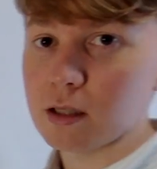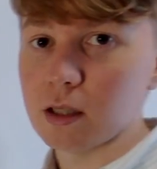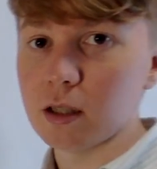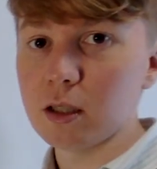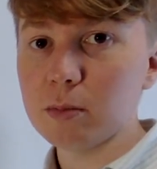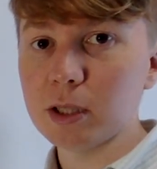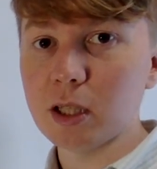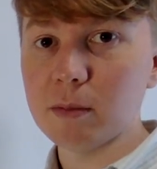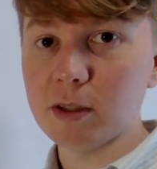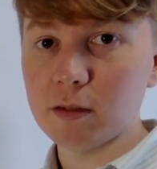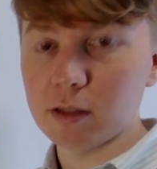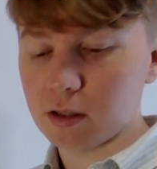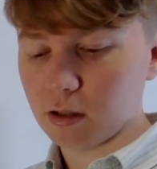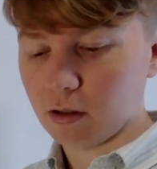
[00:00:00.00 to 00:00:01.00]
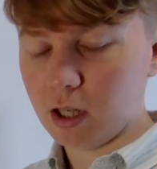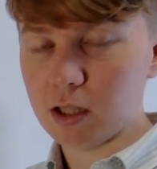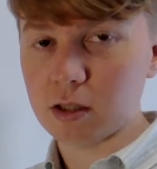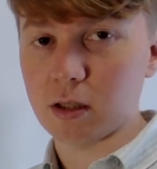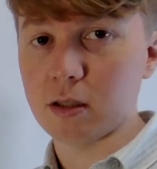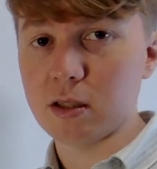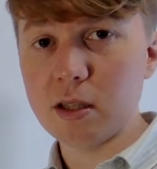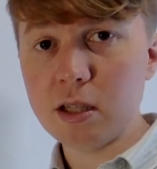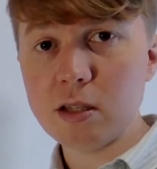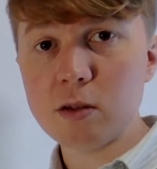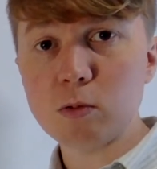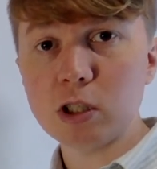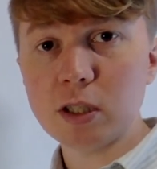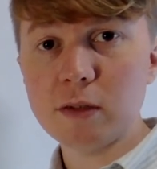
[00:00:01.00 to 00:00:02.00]
in the upper limit of integration. So this
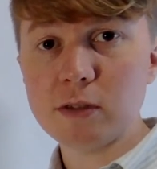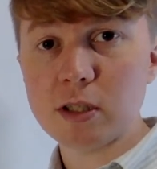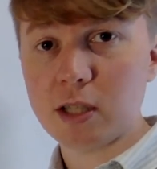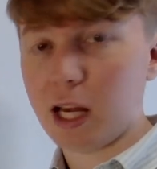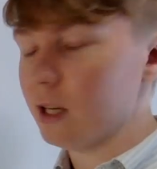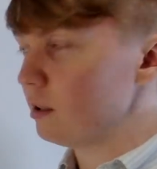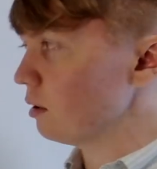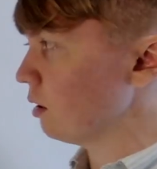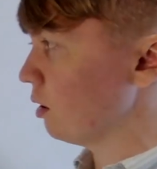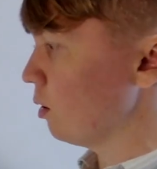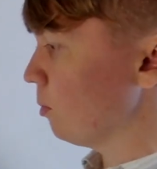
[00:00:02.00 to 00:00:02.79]
is what gives us a handle on the